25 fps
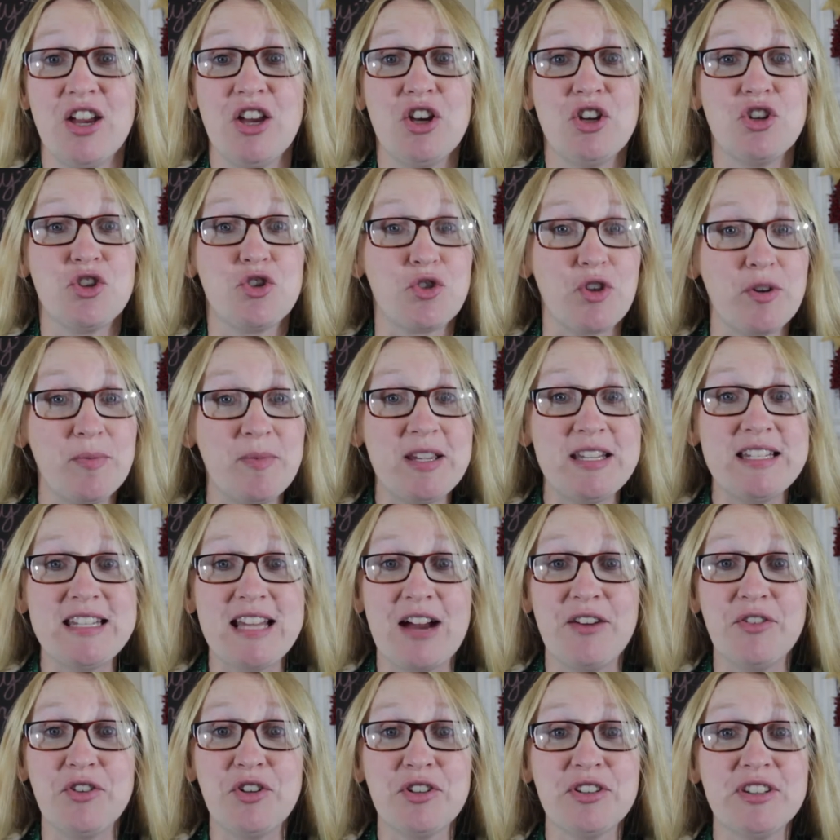Trimming
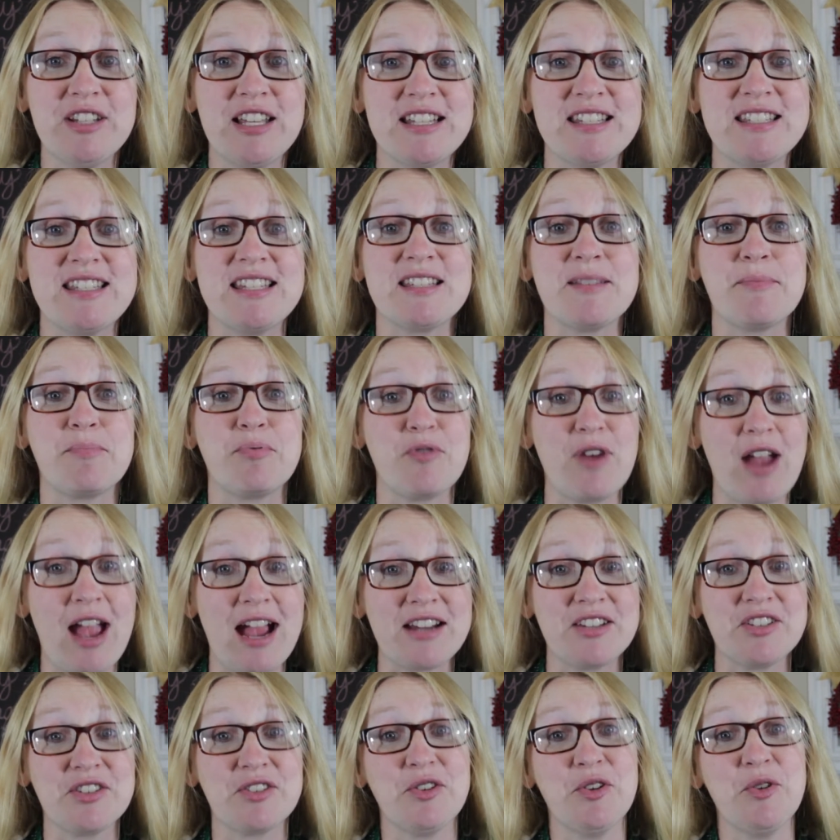down your list is a
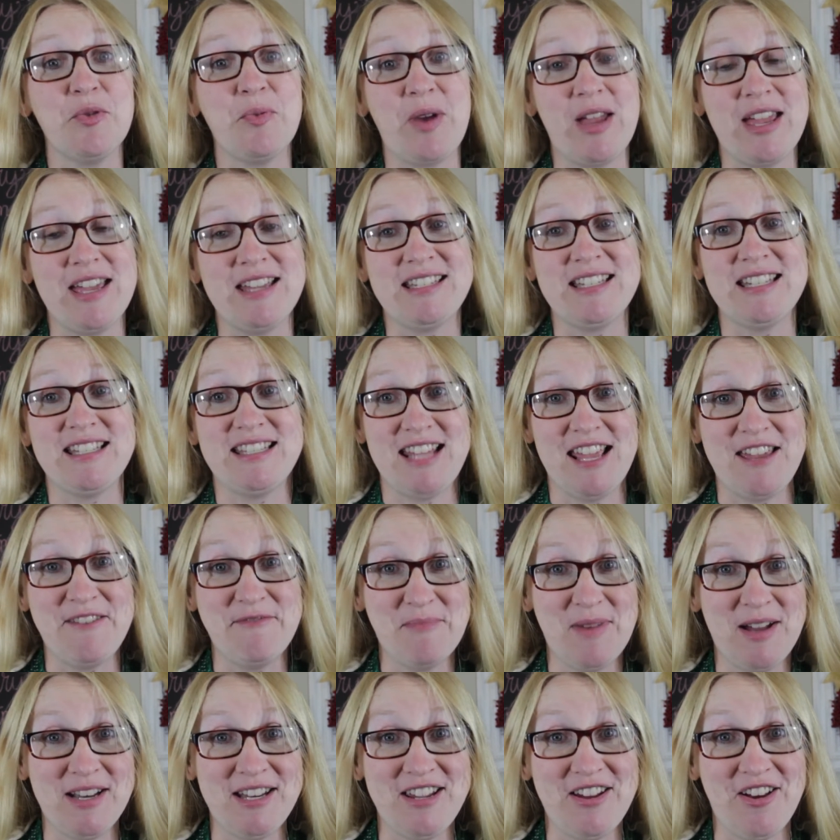practical way to save
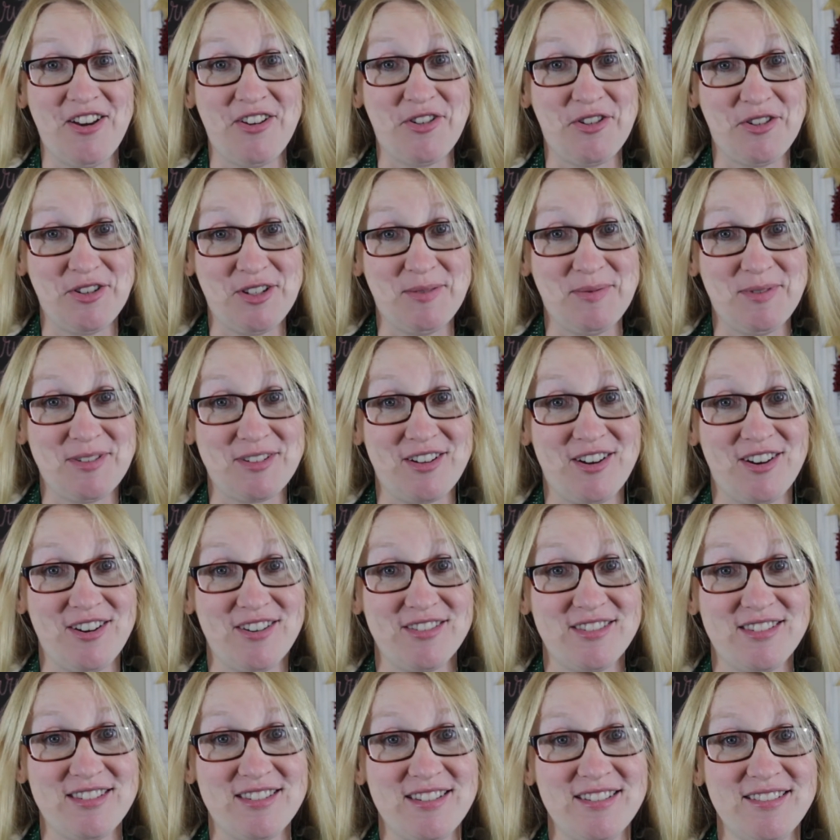money on Christmas
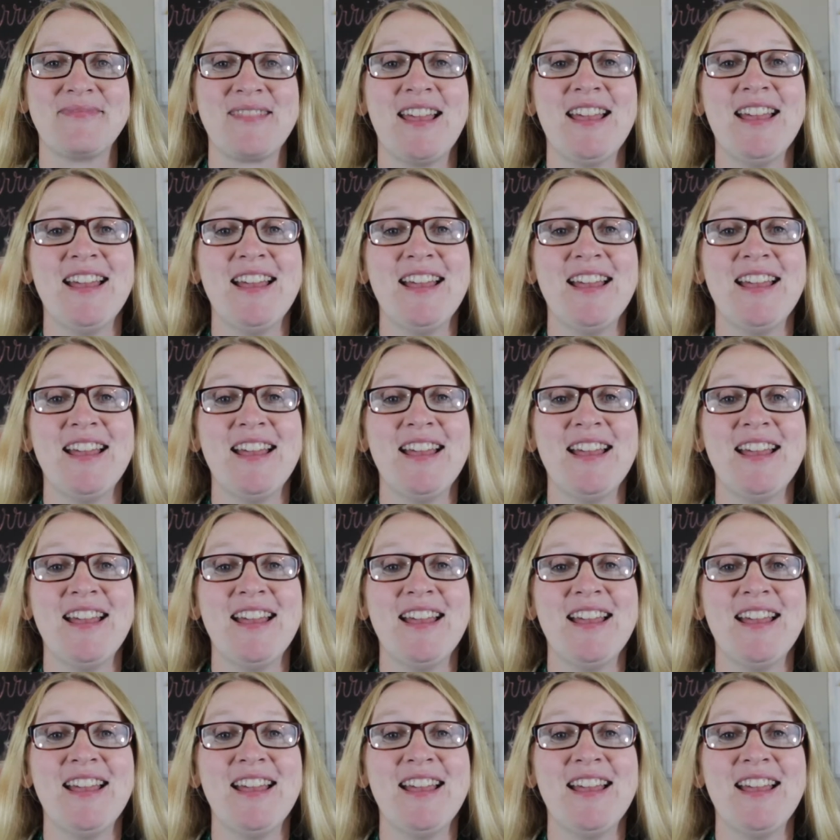cards.